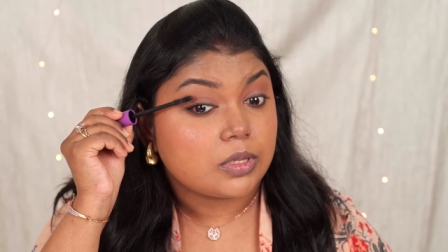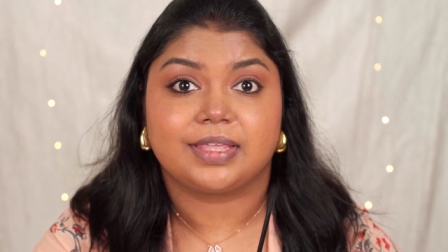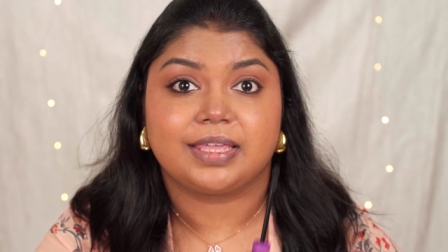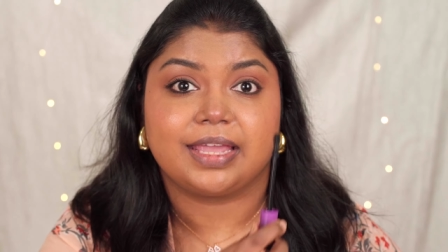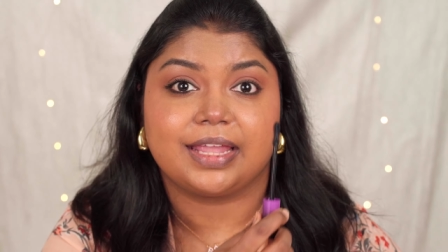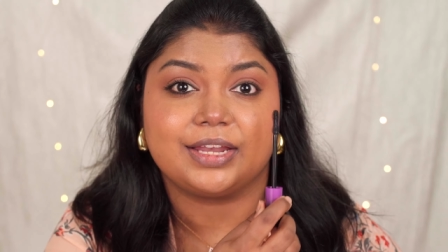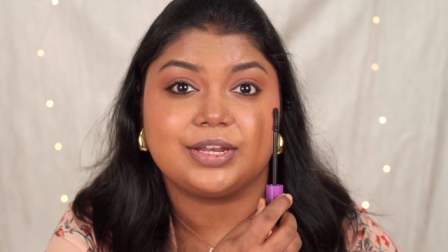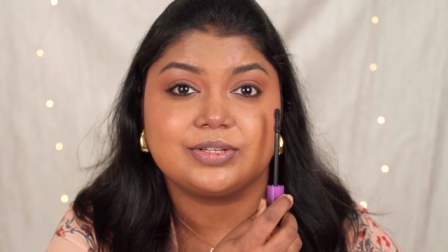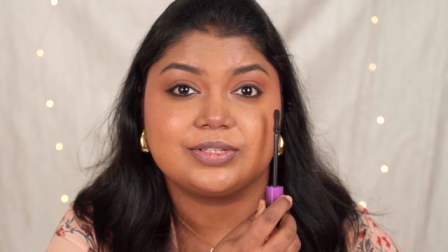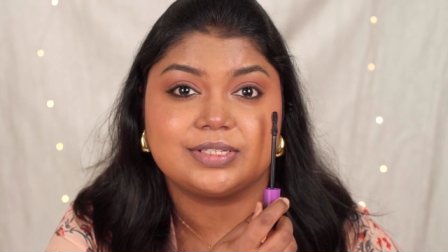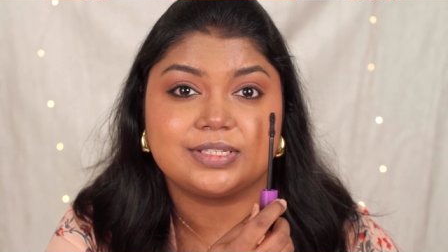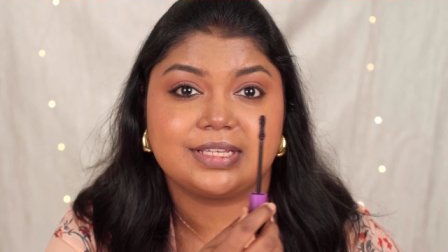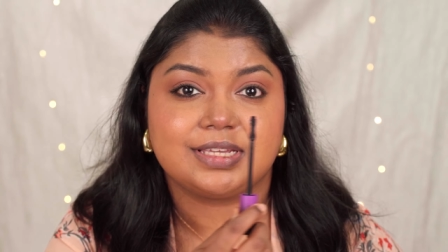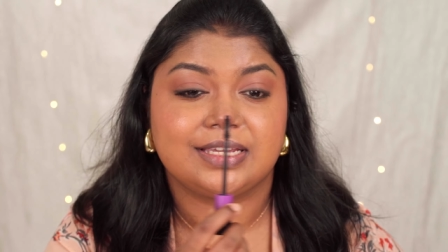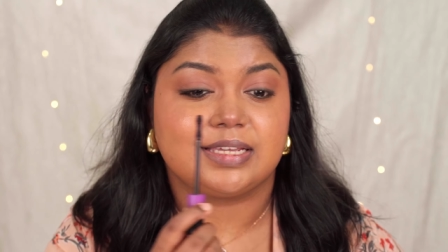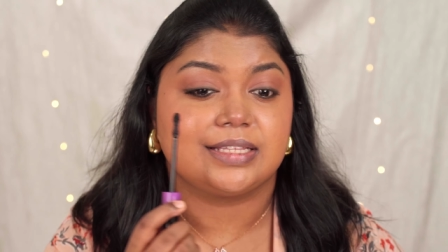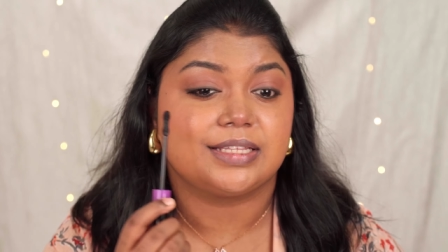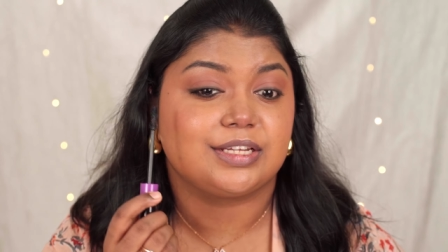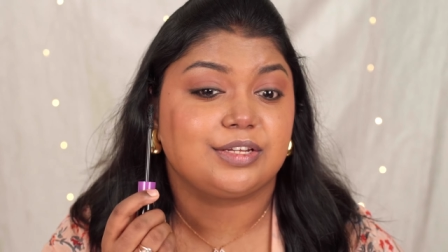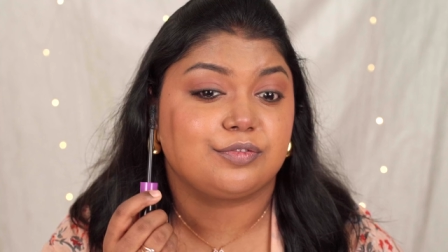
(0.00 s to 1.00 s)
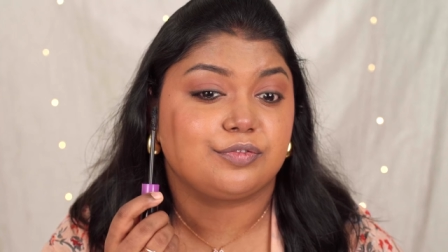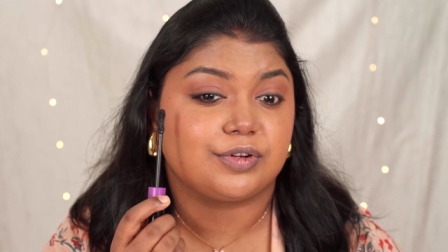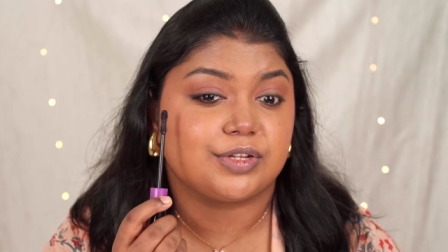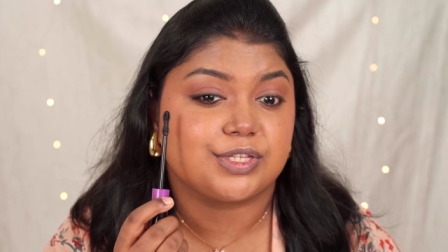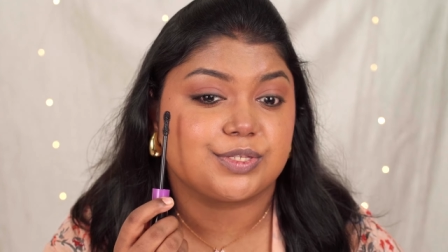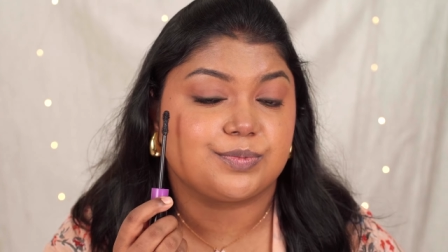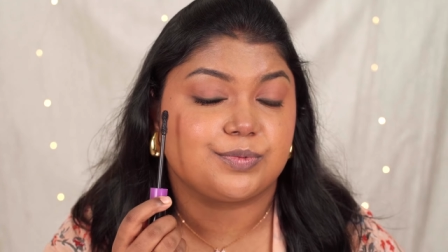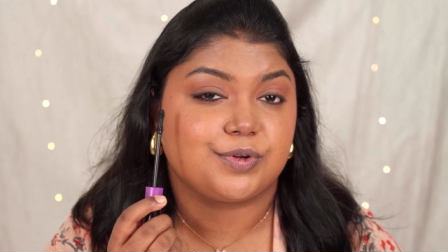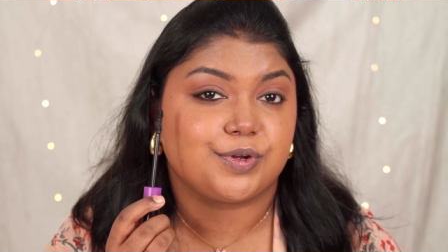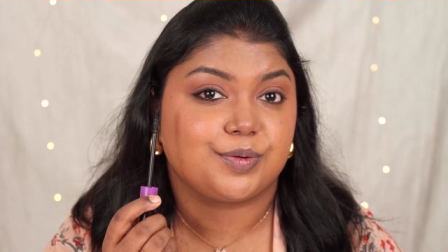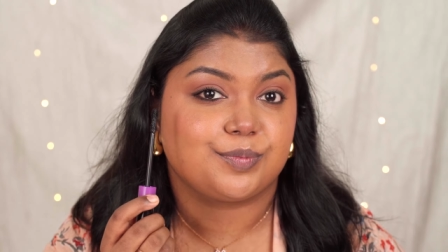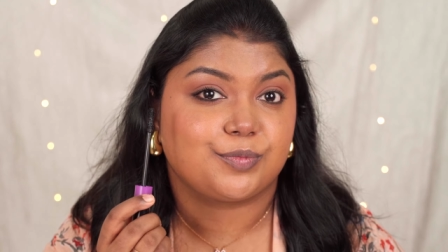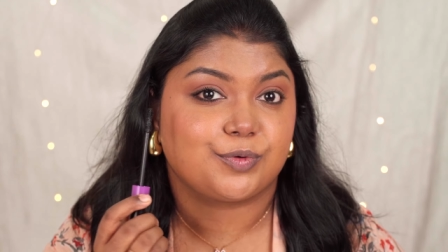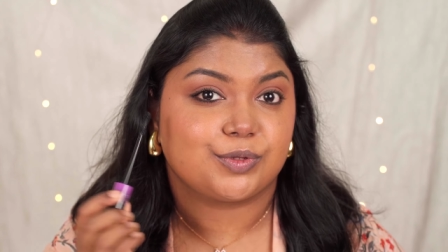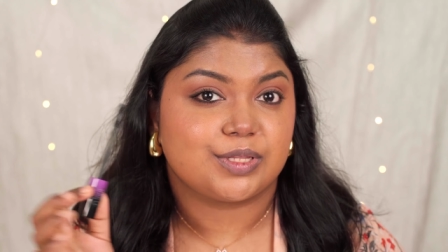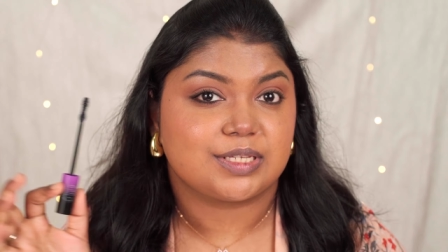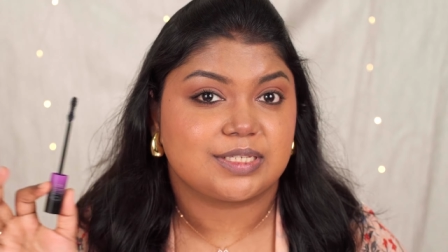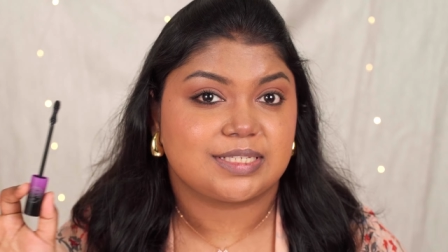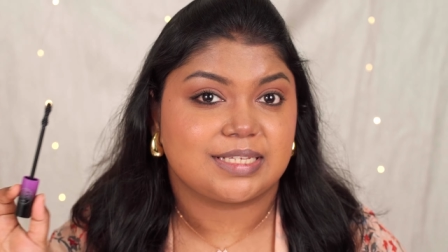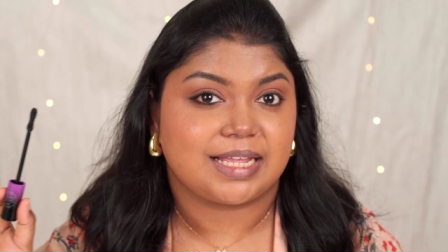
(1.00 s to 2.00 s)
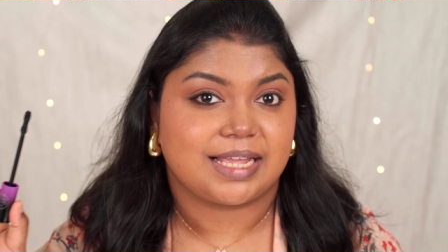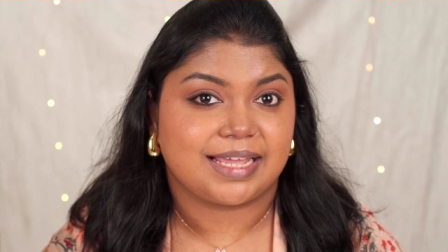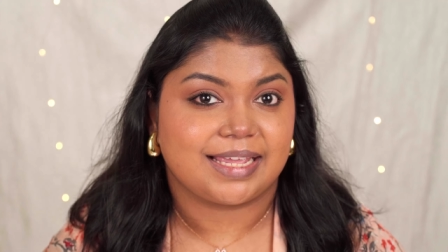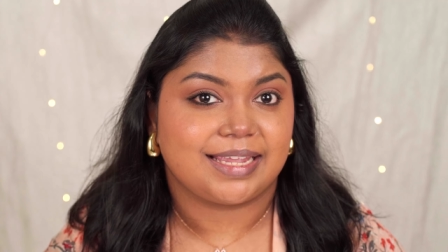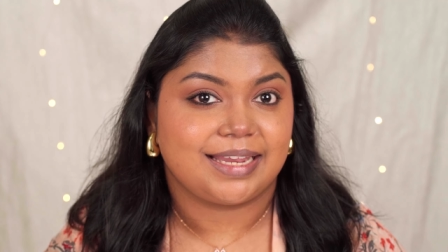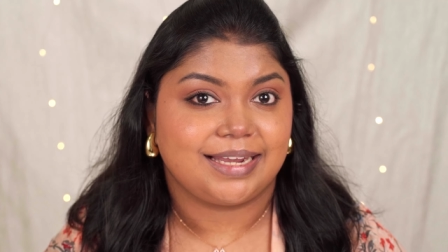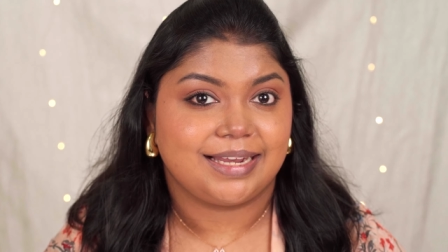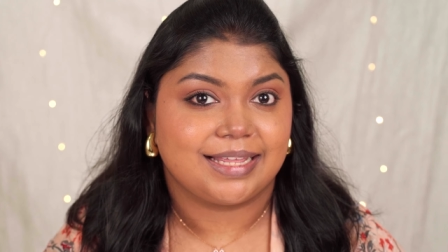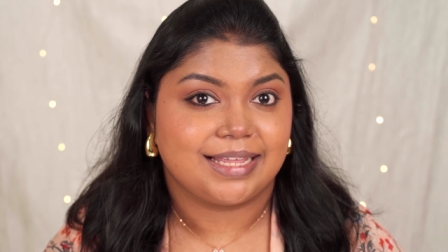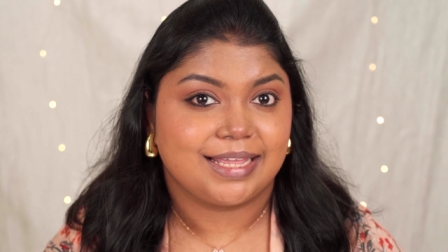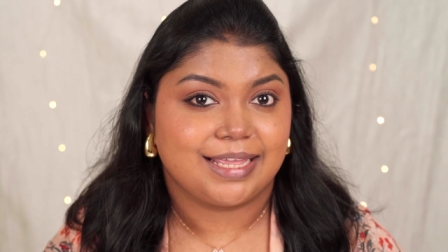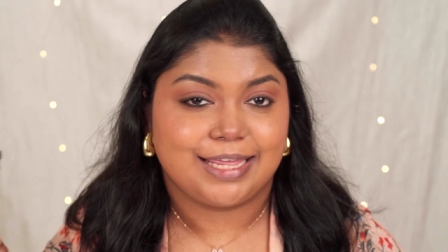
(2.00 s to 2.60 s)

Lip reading: Can you see the difference between both the sides?